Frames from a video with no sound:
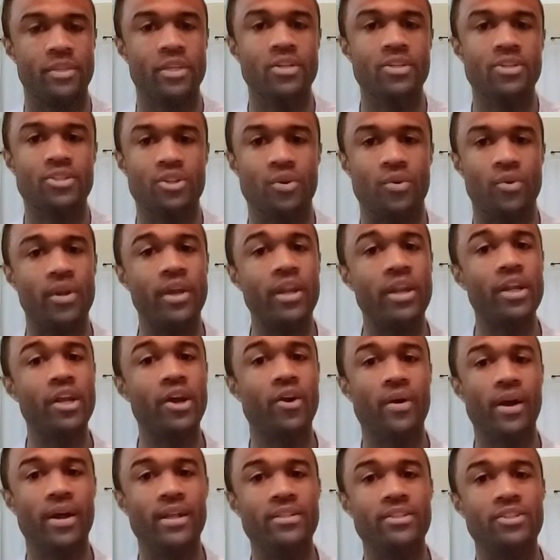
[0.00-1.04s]
So we're going to
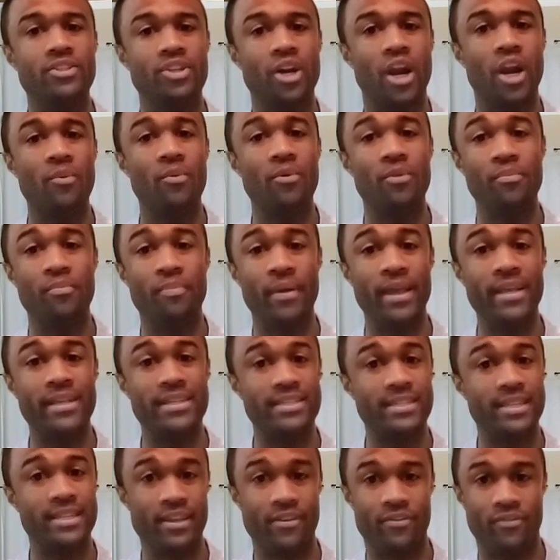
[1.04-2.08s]
go ahead and start with
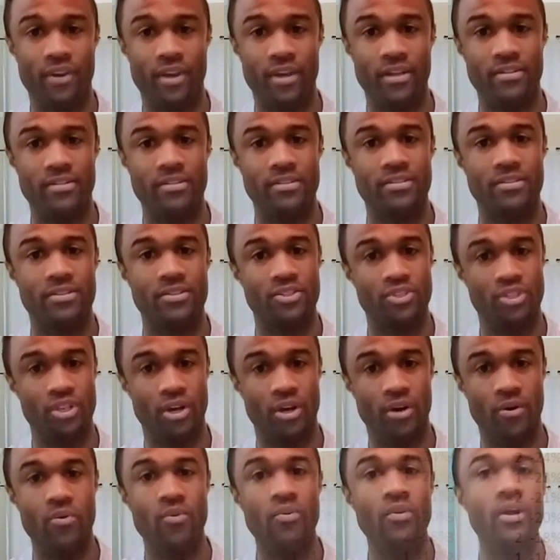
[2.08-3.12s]
base defense.
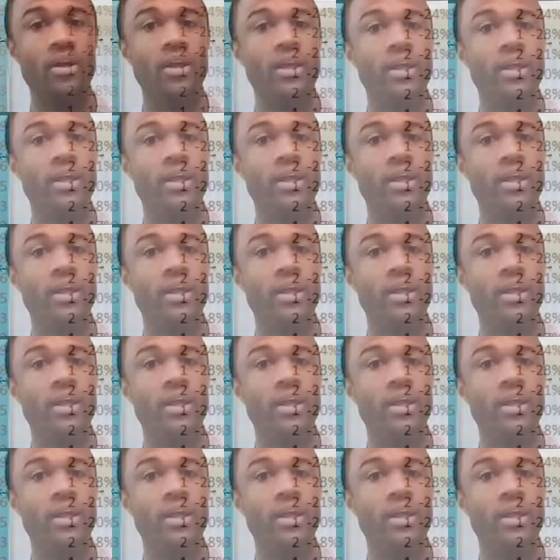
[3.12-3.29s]
So